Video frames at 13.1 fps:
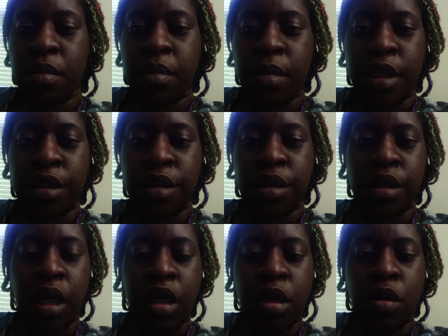my
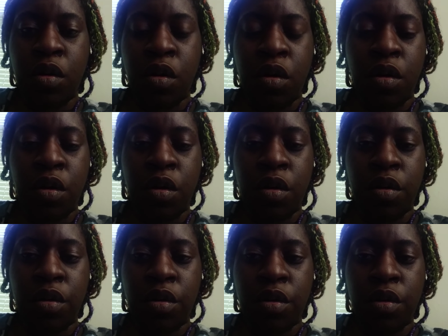second call,
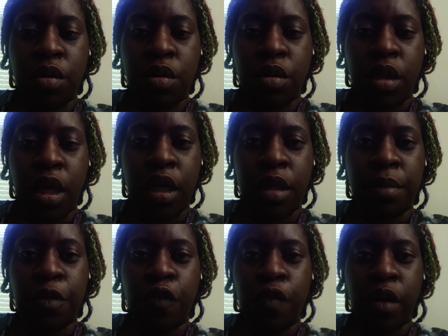like
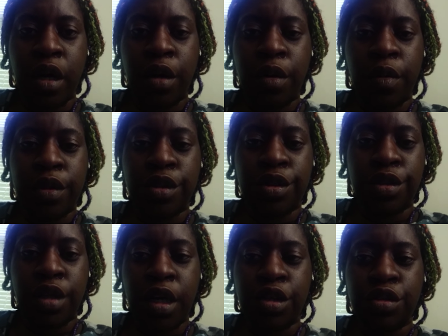before I go into
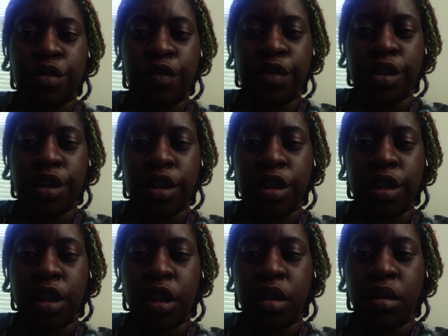the actual
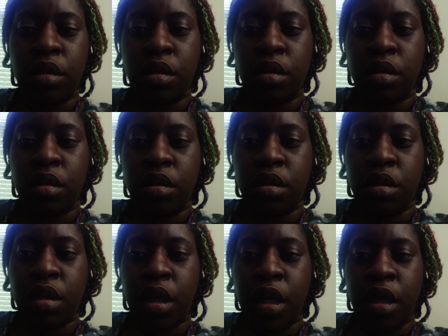facility,
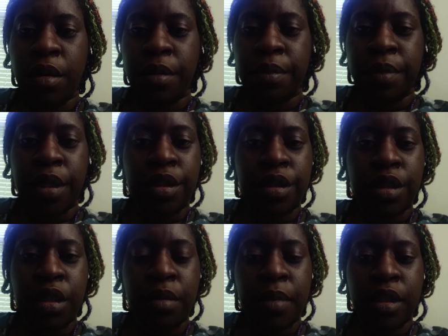like I'm about to
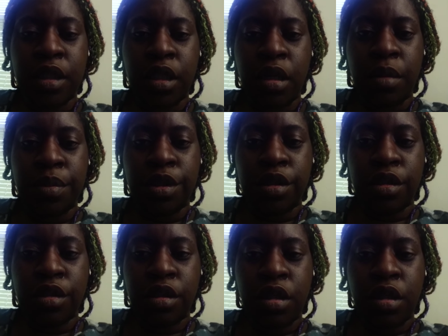take my steps.